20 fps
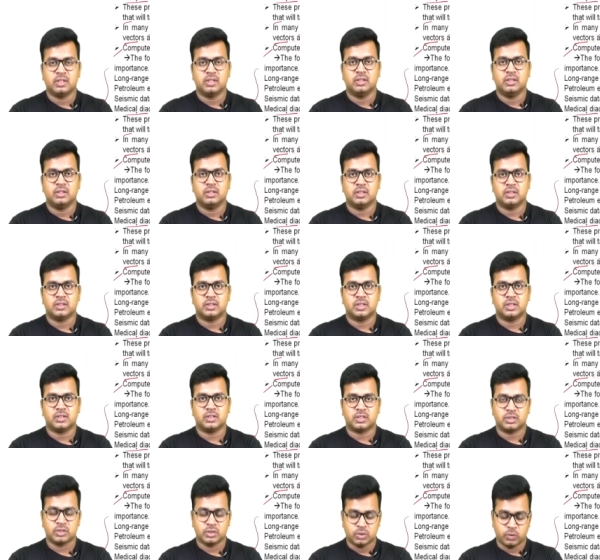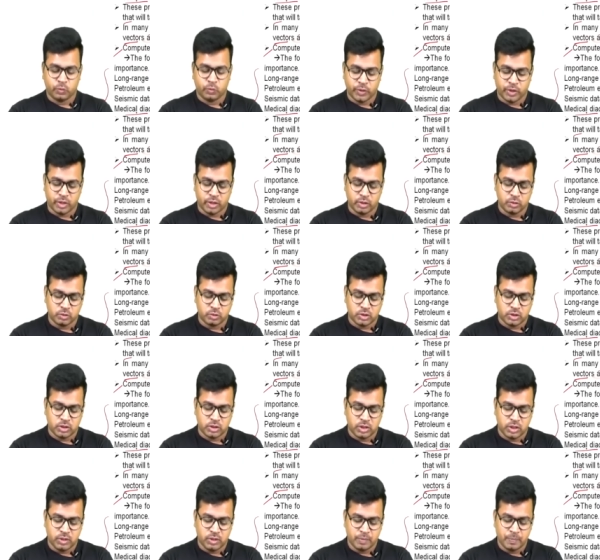results, we are using
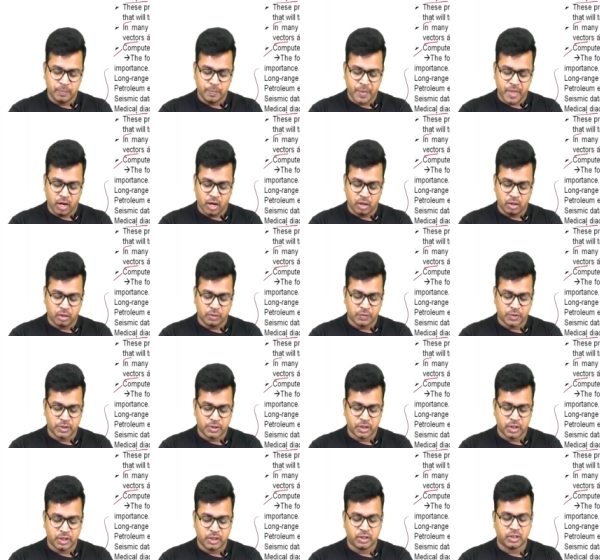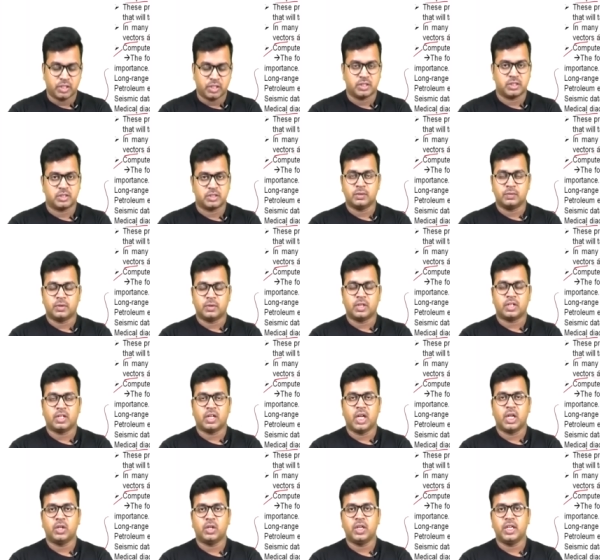the artificial intelligence. For
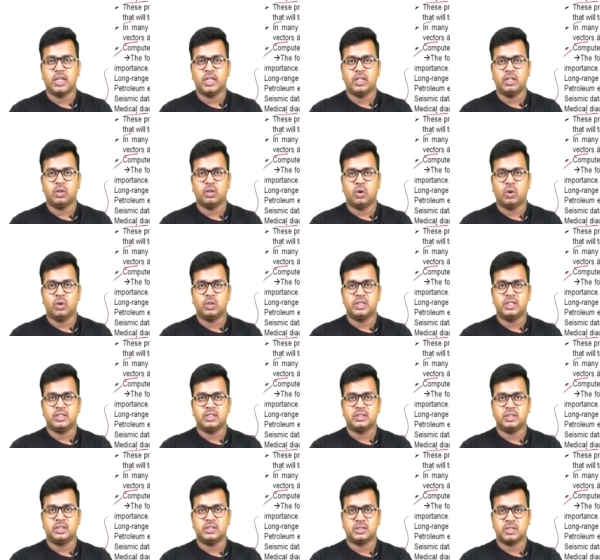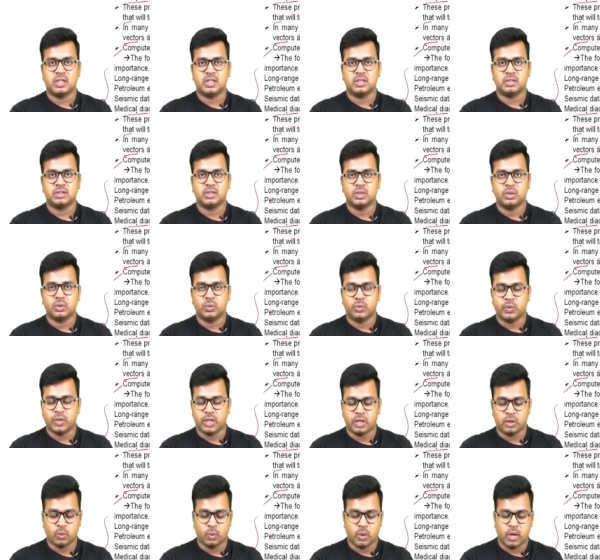calculating all these results, we
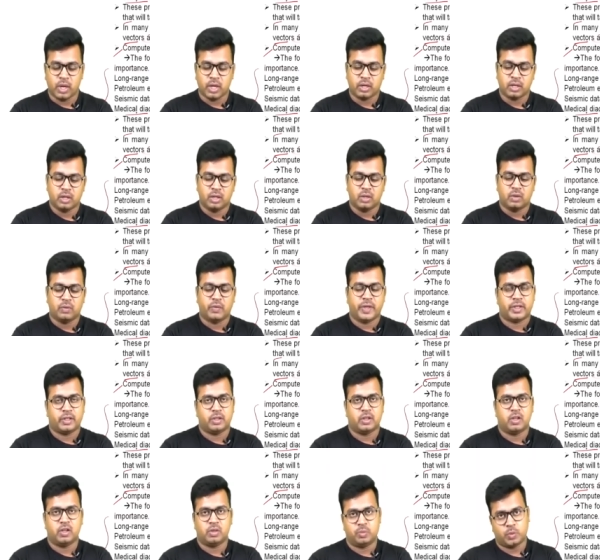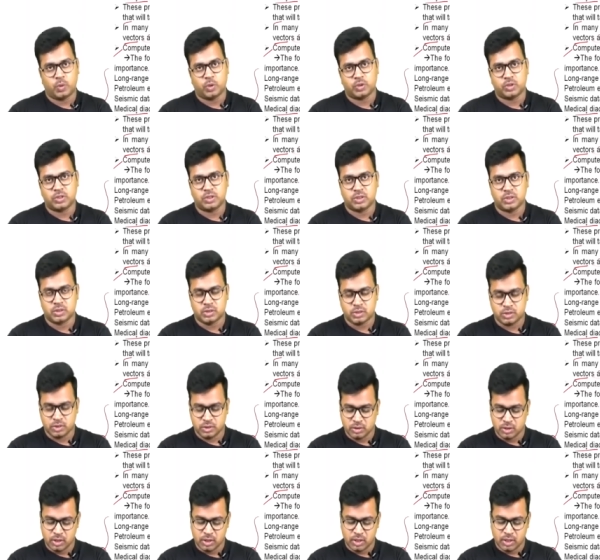require vector processors.
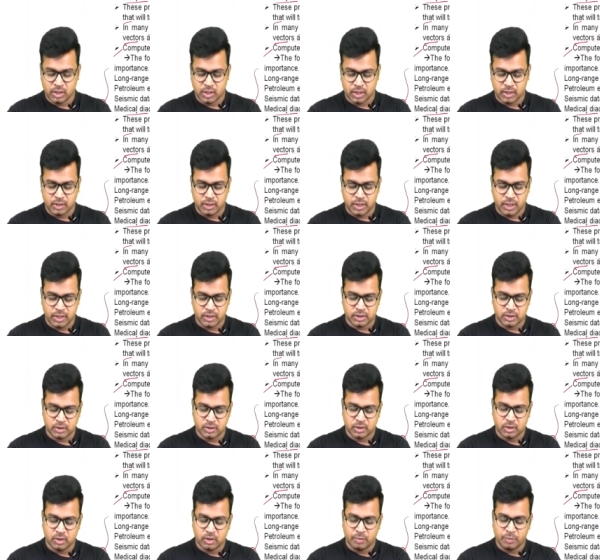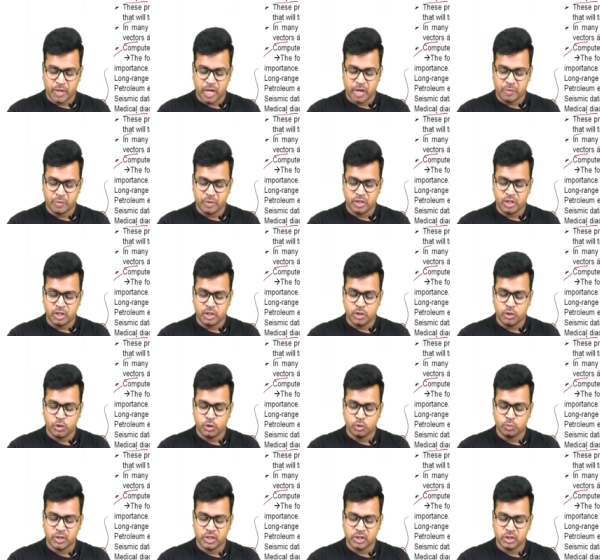And next, mapping the
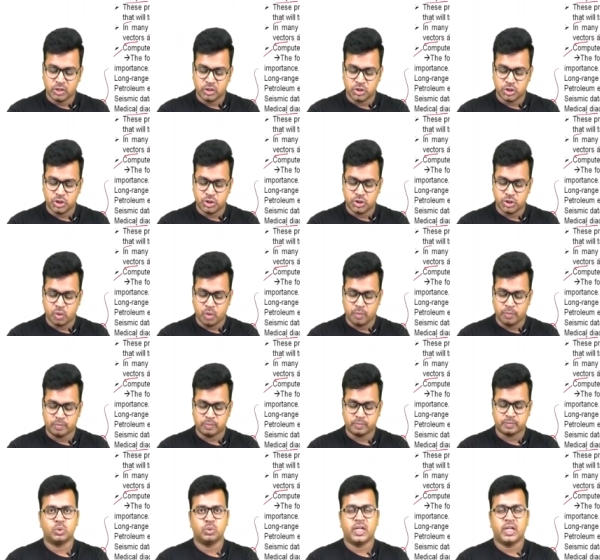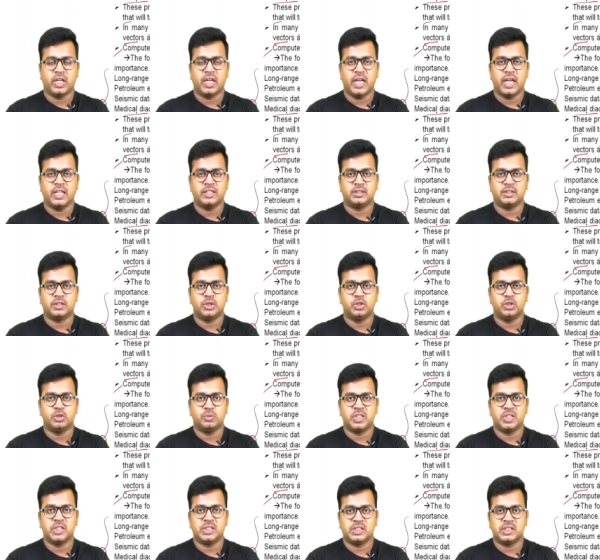human genome. To analyze the
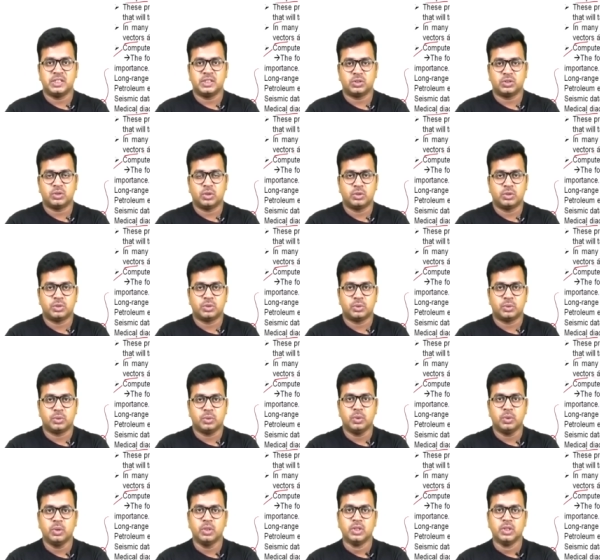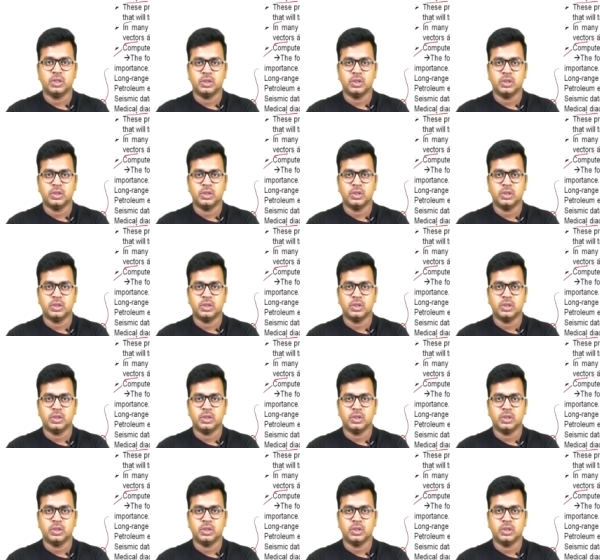human genes also,